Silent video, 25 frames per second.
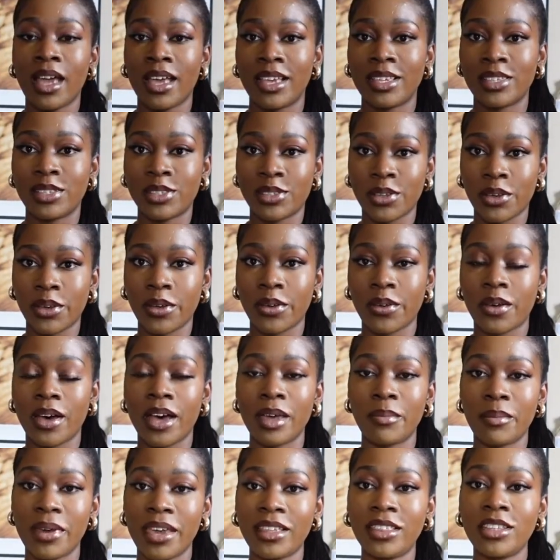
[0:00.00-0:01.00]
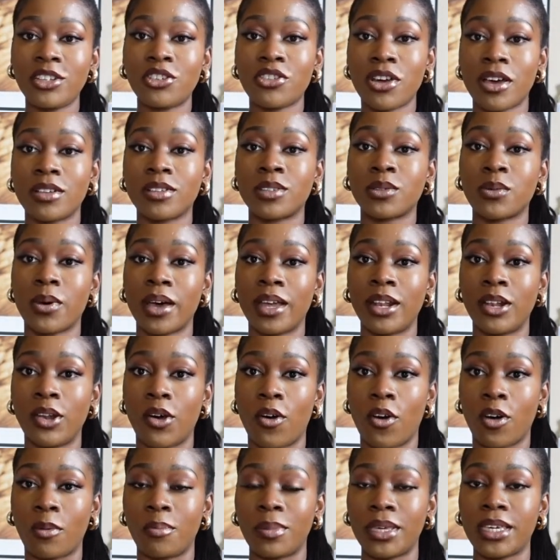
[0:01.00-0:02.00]
So I made the trousers quite
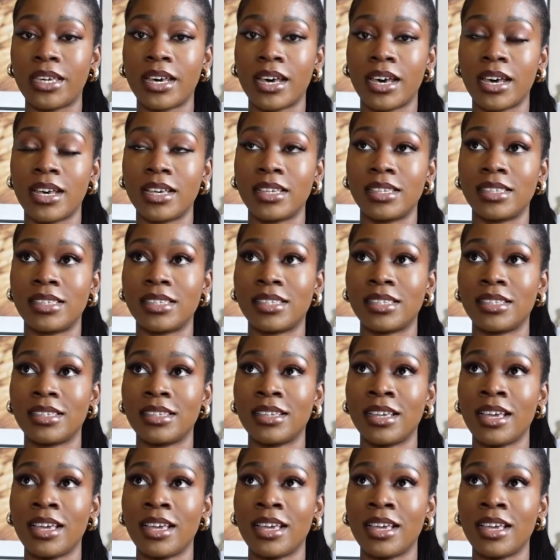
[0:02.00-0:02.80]
long because